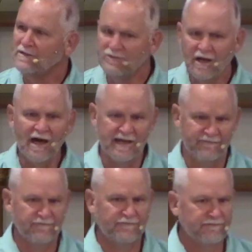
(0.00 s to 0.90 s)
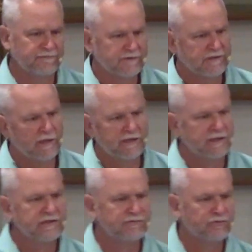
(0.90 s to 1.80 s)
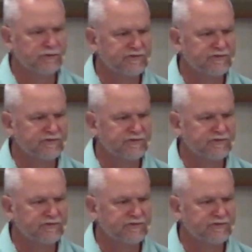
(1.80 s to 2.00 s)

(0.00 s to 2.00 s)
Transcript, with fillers: knife cutting into